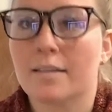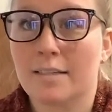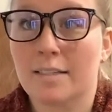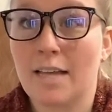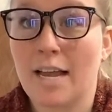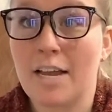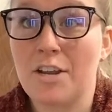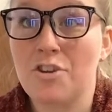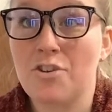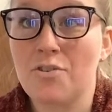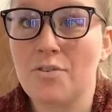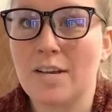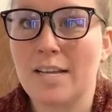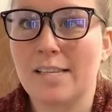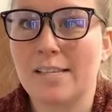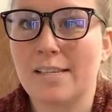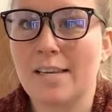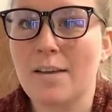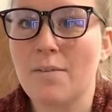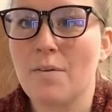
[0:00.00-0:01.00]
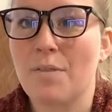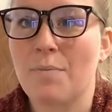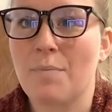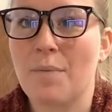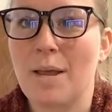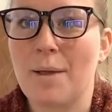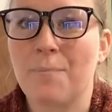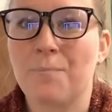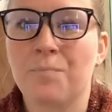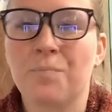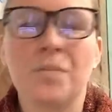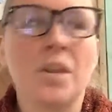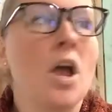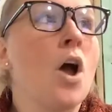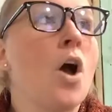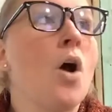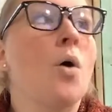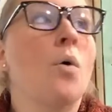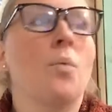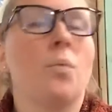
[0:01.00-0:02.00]
And you can sing with me.
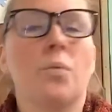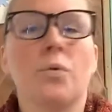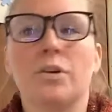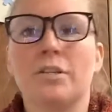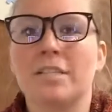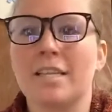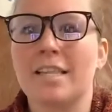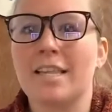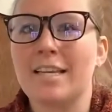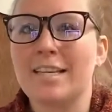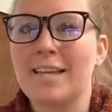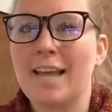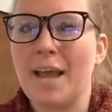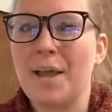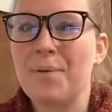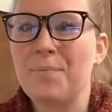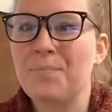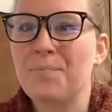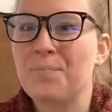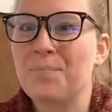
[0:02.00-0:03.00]
Words of the day.